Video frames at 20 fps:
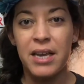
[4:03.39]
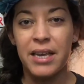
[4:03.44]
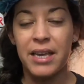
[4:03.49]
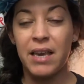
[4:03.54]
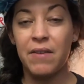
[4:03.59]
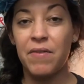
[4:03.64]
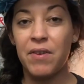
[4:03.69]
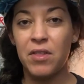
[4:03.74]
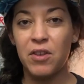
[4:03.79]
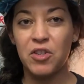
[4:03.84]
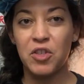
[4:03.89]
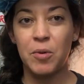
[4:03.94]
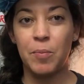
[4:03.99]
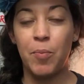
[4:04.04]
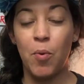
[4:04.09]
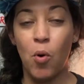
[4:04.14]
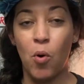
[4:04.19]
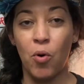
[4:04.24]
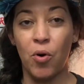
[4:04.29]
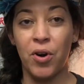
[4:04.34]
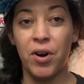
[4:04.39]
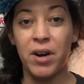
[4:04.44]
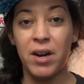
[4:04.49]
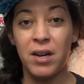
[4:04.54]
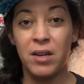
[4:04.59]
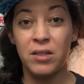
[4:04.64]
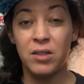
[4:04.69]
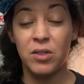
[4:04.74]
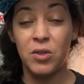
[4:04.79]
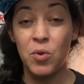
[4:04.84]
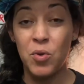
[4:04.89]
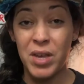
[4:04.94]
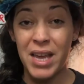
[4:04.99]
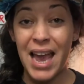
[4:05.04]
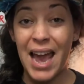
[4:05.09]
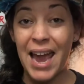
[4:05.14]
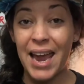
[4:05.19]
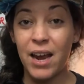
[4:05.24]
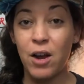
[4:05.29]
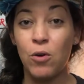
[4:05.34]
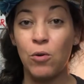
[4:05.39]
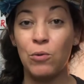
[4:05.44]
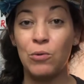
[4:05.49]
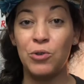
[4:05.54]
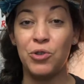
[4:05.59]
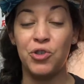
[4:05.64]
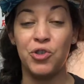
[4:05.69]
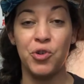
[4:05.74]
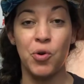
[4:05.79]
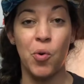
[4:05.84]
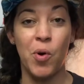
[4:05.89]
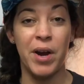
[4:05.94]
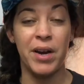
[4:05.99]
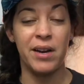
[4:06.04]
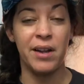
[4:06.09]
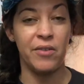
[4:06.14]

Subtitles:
giving the support to the ankle joint.